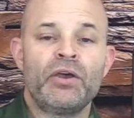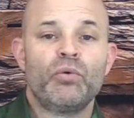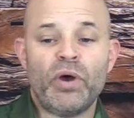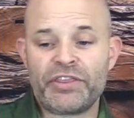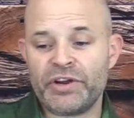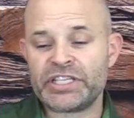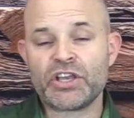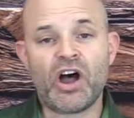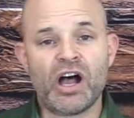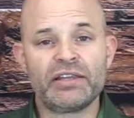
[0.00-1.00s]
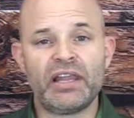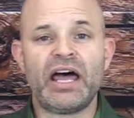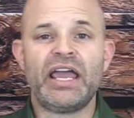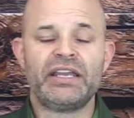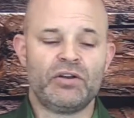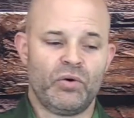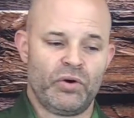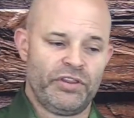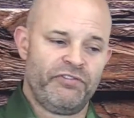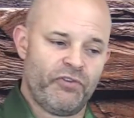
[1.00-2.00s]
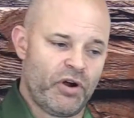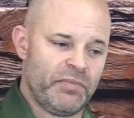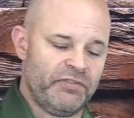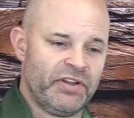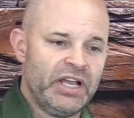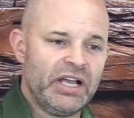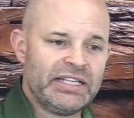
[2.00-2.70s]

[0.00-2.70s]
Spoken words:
whether it's online or in the form of